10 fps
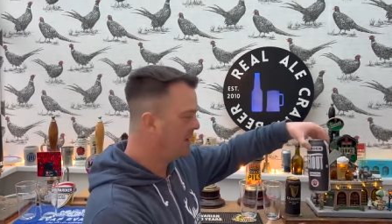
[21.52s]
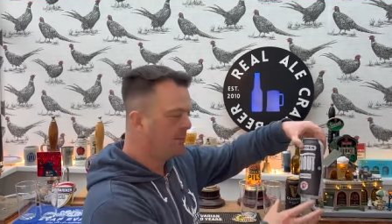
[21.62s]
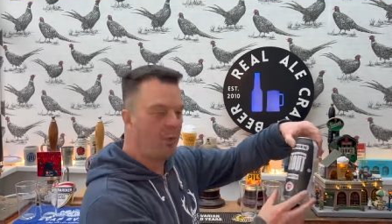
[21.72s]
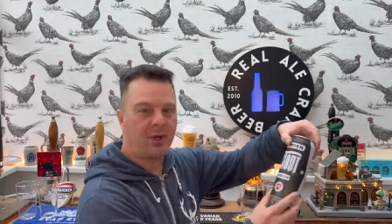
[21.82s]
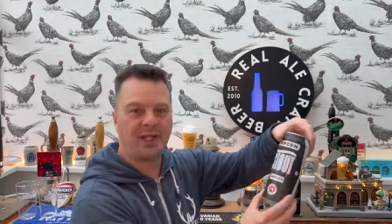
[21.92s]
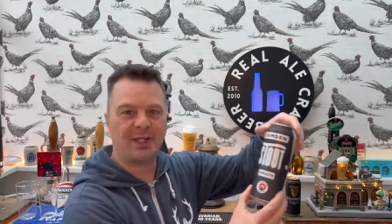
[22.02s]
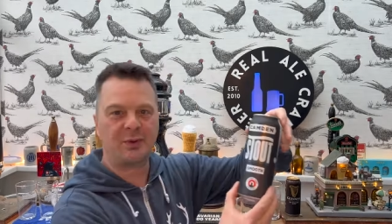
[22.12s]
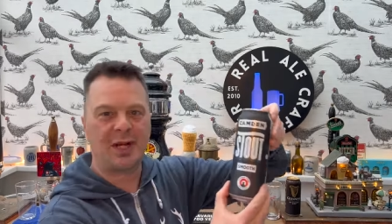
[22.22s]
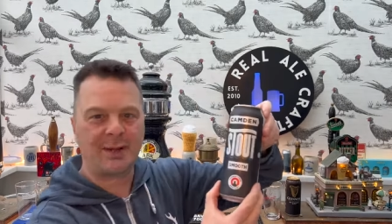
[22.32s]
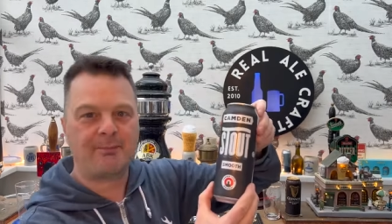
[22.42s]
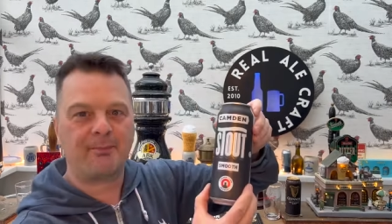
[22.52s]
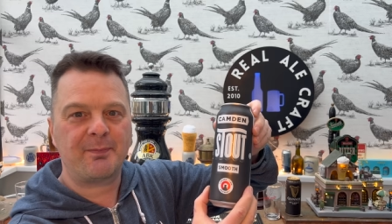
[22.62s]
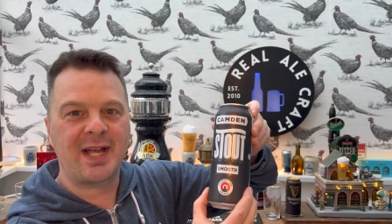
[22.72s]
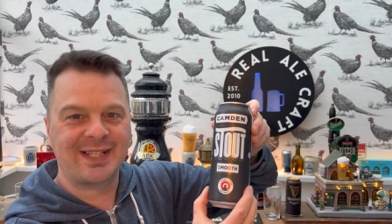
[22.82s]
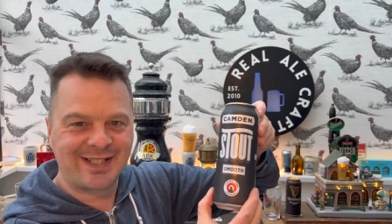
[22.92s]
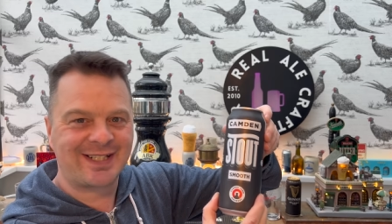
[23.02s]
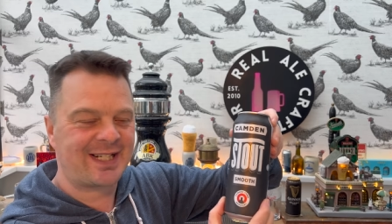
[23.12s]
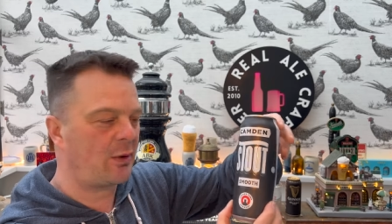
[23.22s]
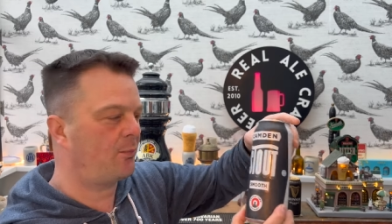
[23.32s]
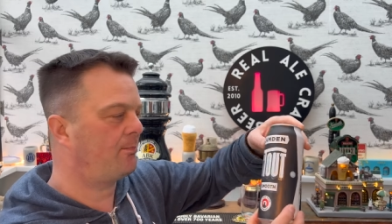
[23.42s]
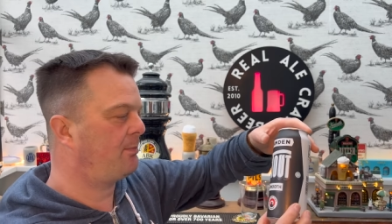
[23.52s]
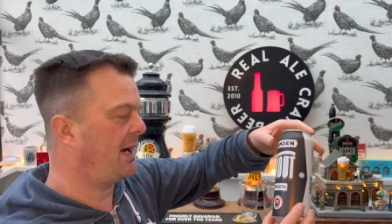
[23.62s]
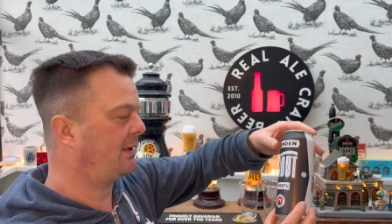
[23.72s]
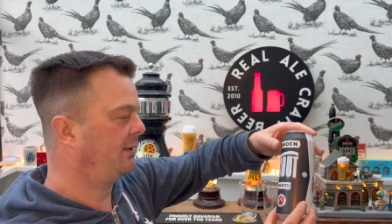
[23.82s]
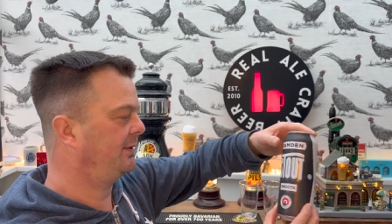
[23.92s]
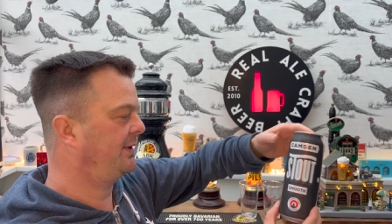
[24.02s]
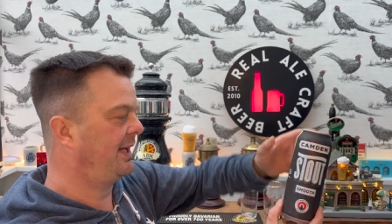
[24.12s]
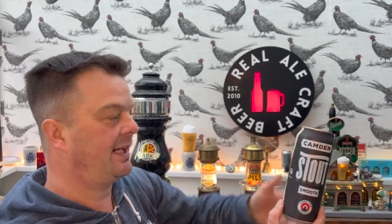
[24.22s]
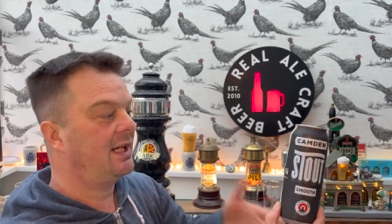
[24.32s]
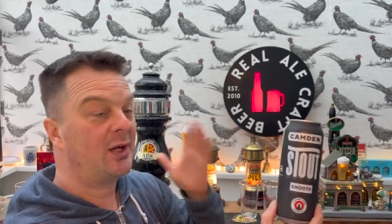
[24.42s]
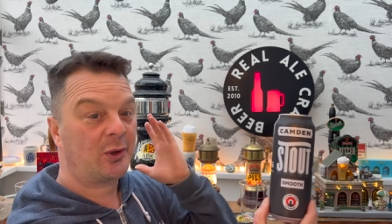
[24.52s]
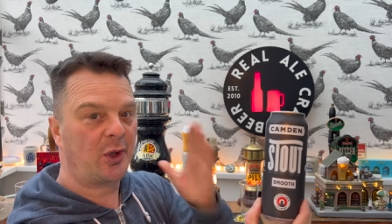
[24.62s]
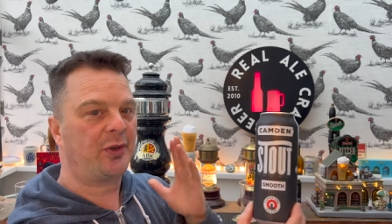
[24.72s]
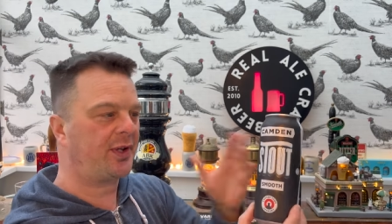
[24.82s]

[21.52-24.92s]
But we're going to do a, a stout battle today. Got the